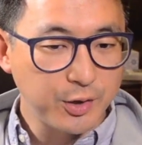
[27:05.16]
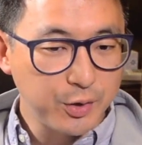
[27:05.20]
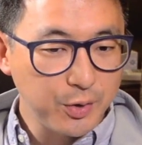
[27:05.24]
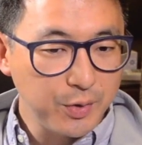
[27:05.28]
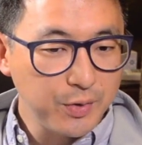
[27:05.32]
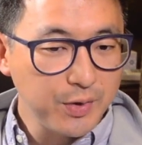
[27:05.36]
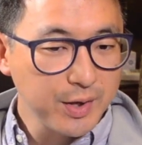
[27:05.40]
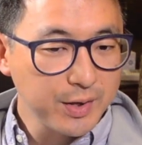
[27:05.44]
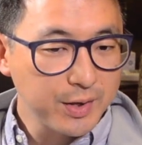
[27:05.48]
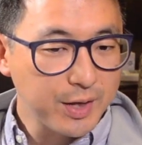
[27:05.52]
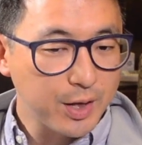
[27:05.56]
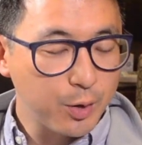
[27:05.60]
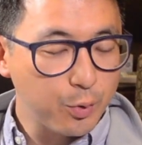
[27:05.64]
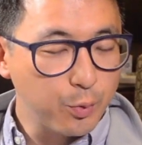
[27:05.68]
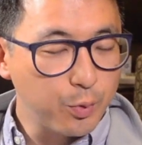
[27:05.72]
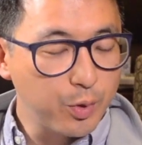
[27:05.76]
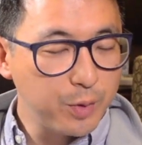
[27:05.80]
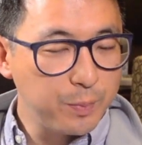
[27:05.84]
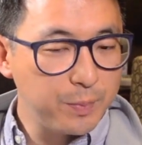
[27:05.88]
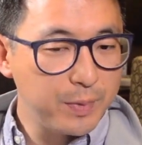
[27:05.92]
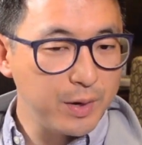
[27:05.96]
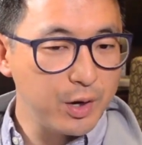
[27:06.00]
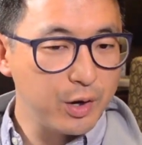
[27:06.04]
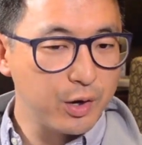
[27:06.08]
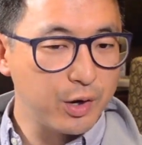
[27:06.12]
do think that it would
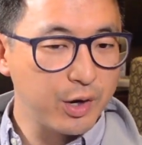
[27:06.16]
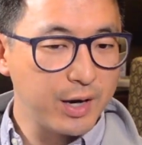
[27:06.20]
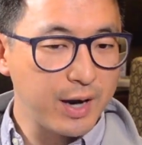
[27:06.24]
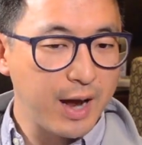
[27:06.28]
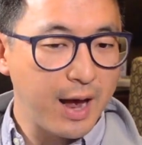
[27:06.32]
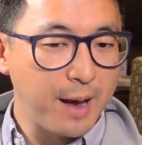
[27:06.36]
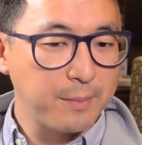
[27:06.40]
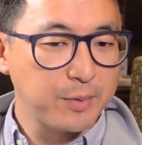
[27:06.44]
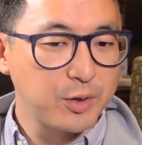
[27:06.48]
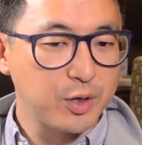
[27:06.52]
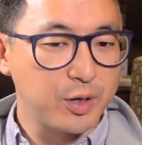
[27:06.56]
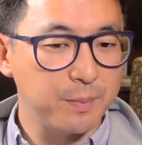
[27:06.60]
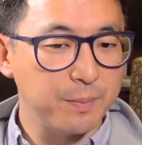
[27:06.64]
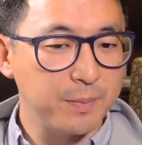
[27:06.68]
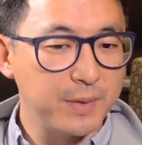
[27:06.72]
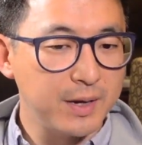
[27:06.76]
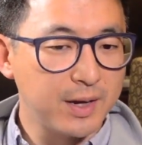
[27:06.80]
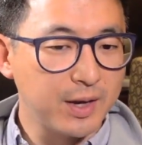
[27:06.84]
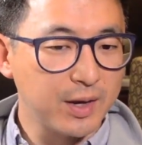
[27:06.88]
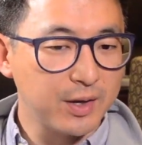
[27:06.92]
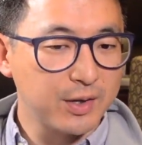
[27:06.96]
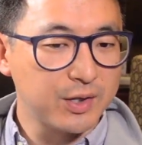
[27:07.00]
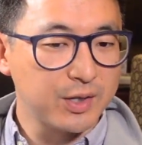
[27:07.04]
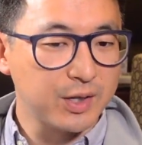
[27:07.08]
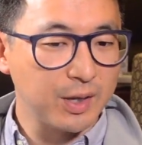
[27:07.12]
be a good option,
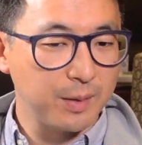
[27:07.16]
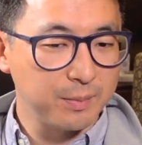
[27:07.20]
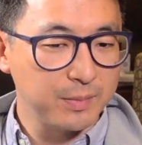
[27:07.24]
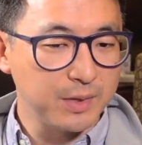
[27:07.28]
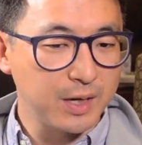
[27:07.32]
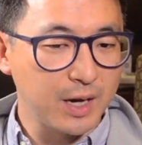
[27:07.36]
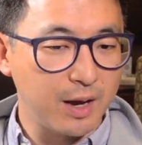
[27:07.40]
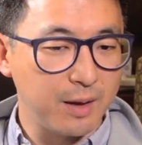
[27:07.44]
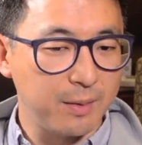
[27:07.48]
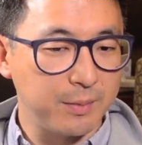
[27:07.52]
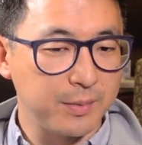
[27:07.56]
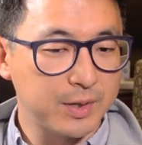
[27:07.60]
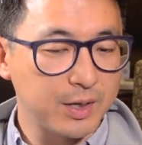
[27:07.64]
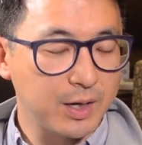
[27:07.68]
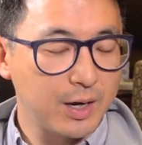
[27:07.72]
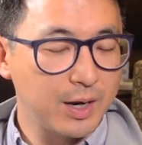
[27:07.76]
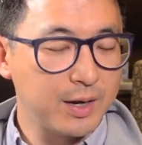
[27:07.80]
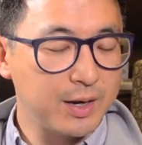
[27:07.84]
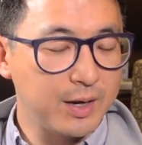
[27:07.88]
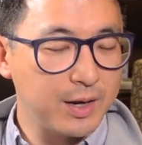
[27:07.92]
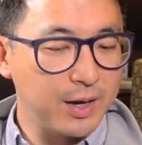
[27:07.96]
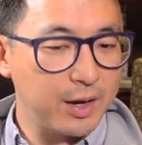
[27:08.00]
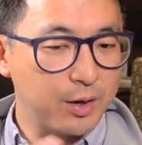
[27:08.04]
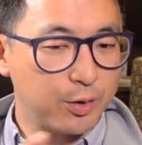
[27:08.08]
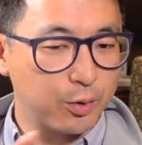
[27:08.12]
because sometimes,
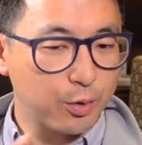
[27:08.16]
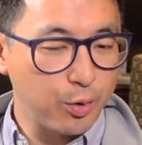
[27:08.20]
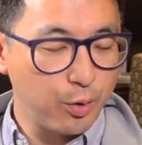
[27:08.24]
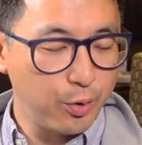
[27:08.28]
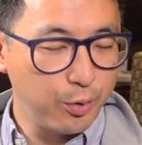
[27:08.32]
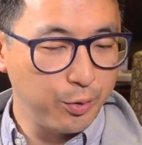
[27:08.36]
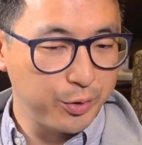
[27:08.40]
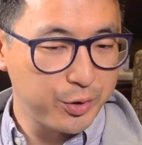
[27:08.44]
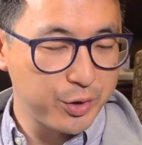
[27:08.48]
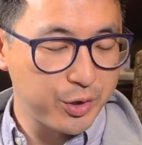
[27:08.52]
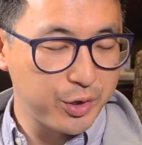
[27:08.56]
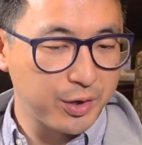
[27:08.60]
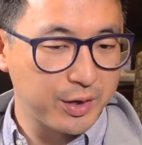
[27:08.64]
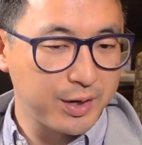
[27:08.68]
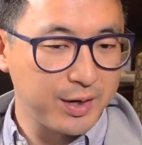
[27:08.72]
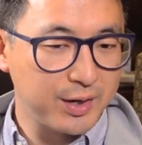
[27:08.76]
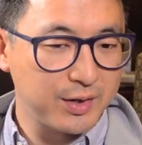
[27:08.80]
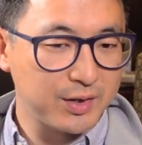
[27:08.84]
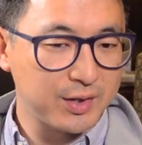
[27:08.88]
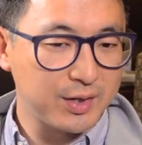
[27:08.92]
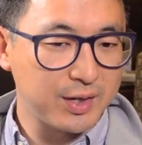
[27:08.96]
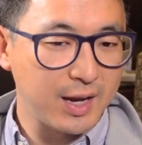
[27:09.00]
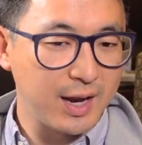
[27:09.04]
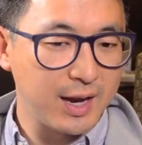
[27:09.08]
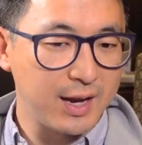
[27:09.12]
again, culture can
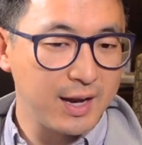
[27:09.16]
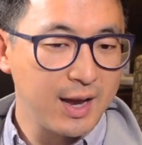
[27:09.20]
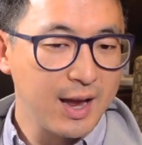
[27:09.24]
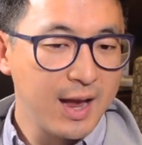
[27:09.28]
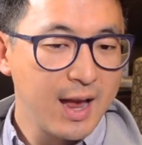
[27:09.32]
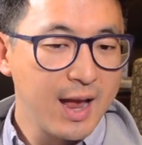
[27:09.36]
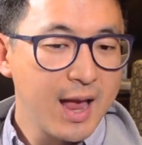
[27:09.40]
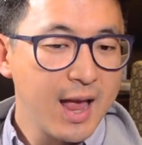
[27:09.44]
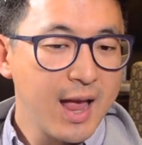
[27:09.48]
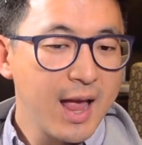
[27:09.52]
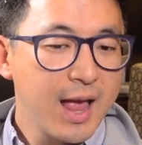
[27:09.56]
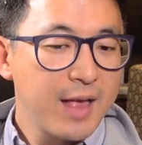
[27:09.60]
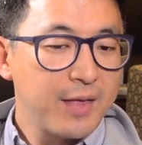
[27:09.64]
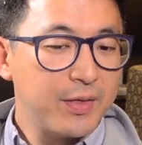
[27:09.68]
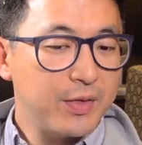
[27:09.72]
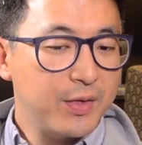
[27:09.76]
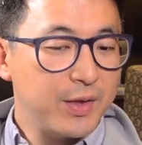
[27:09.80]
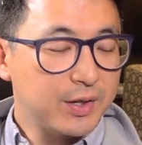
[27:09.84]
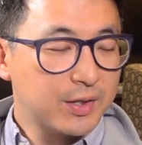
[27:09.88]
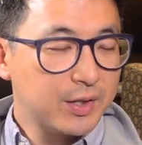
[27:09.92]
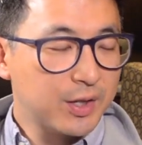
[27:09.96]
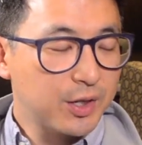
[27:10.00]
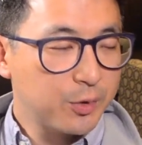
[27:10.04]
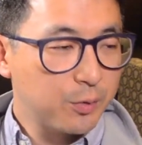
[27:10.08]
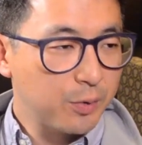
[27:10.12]
say,
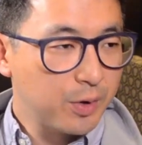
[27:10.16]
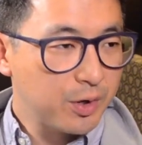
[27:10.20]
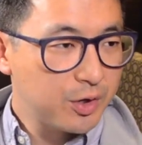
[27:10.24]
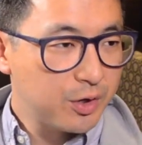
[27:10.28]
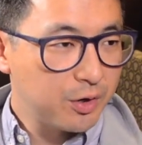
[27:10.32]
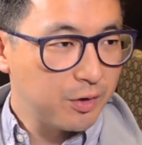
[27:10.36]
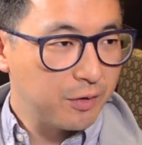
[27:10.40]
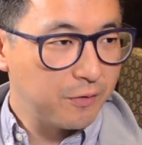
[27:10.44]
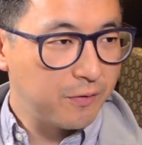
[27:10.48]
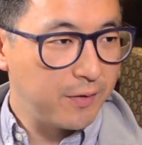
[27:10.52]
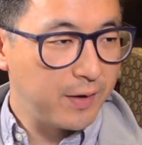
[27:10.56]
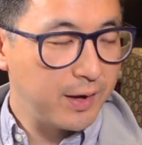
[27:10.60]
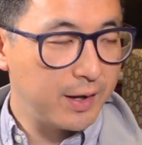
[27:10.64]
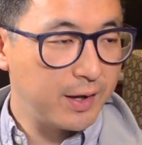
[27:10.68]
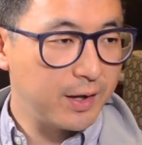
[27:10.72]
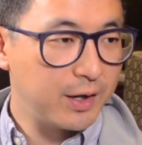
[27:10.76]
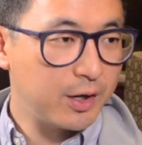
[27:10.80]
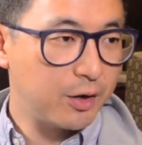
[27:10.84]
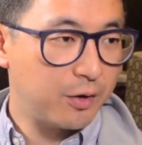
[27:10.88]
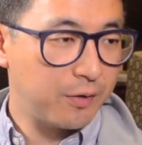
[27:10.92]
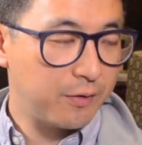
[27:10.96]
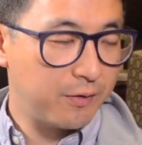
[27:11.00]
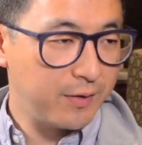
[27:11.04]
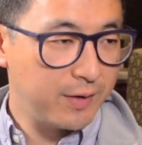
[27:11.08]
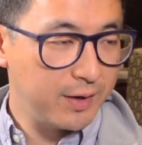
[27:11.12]
this is what you're feeling
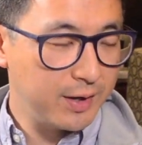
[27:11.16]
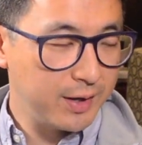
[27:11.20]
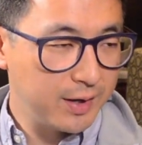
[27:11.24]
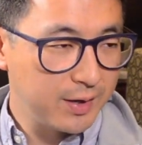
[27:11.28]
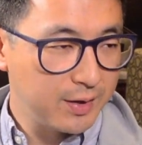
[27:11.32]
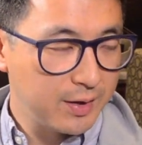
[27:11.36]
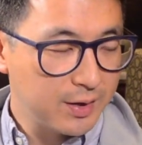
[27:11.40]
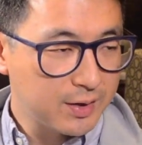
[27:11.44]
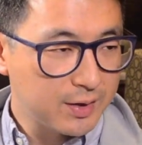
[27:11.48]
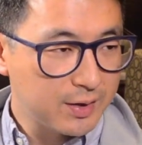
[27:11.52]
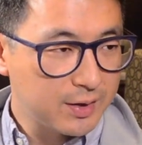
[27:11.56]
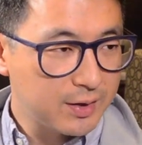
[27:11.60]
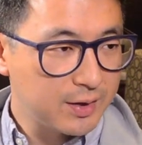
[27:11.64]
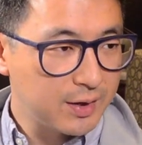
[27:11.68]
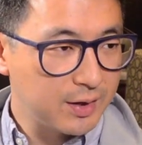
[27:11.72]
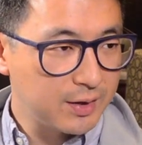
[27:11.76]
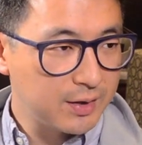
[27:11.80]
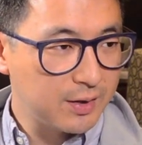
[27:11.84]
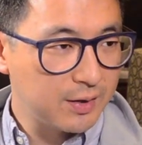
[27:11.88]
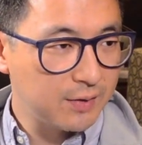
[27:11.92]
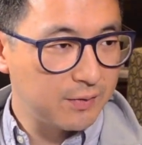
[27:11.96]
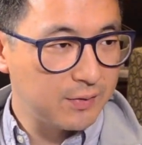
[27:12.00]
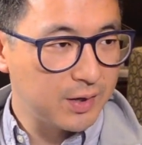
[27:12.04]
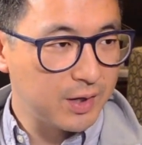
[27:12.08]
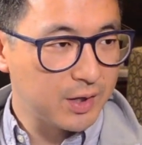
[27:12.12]
this
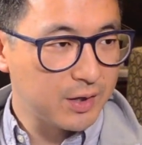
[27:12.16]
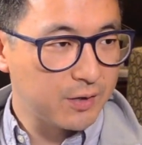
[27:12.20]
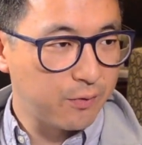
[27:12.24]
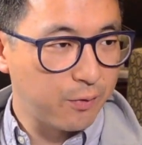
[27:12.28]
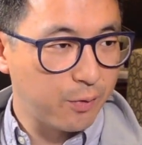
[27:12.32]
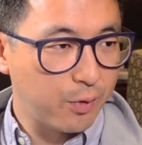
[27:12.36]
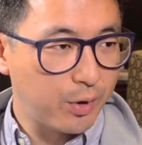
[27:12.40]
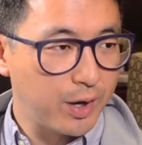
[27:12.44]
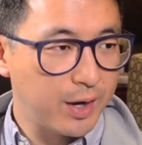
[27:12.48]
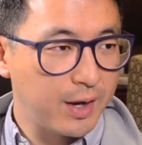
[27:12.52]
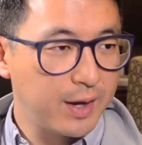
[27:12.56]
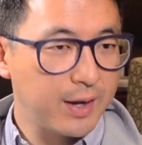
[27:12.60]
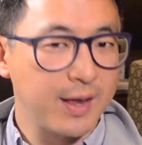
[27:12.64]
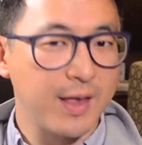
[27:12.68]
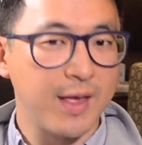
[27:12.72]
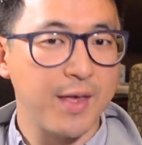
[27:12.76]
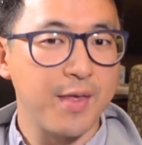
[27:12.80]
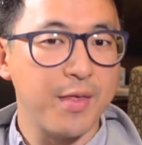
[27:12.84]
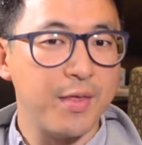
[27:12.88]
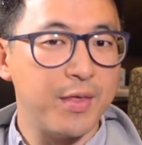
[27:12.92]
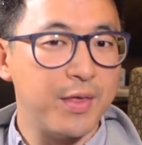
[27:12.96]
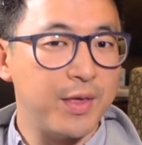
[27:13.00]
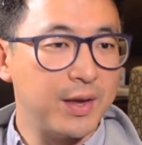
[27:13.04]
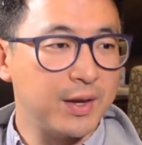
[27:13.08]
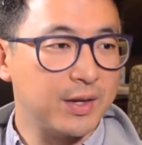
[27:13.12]
sense of dysphoria,
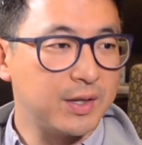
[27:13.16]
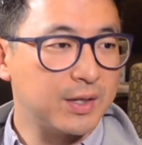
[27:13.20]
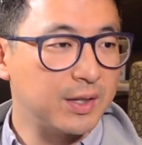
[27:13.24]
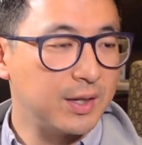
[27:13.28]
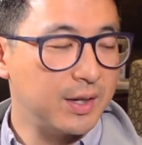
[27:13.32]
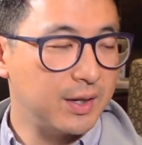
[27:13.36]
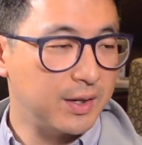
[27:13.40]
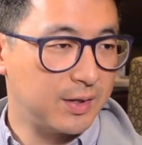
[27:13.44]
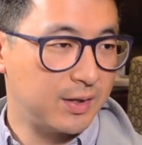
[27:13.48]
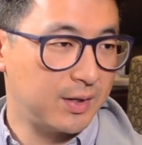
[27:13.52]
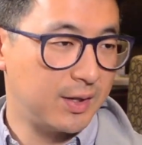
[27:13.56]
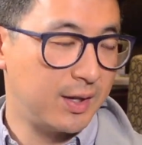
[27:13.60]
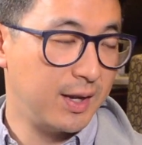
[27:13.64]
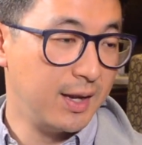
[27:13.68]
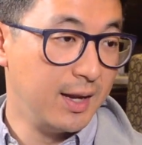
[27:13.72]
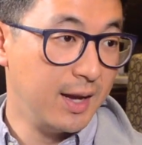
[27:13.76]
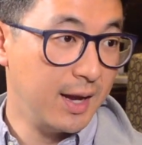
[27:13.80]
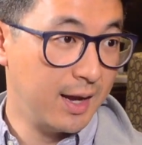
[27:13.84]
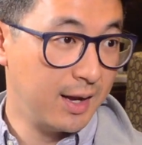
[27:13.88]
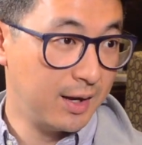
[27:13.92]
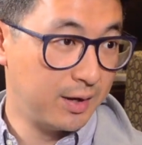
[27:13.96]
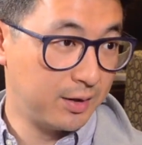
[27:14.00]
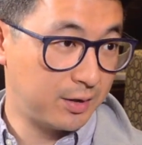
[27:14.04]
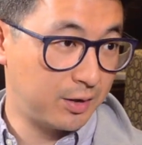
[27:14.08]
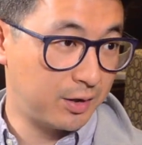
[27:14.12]
this is the
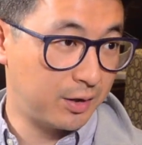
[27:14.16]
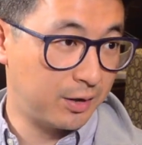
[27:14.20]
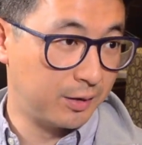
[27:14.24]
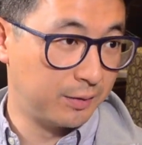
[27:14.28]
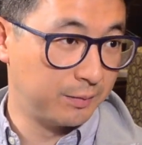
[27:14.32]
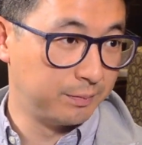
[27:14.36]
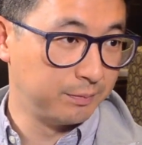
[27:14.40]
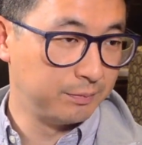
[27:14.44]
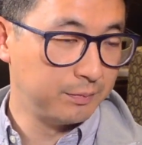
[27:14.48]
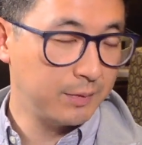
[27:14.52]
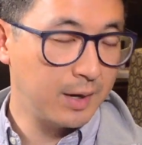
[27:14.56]
answer.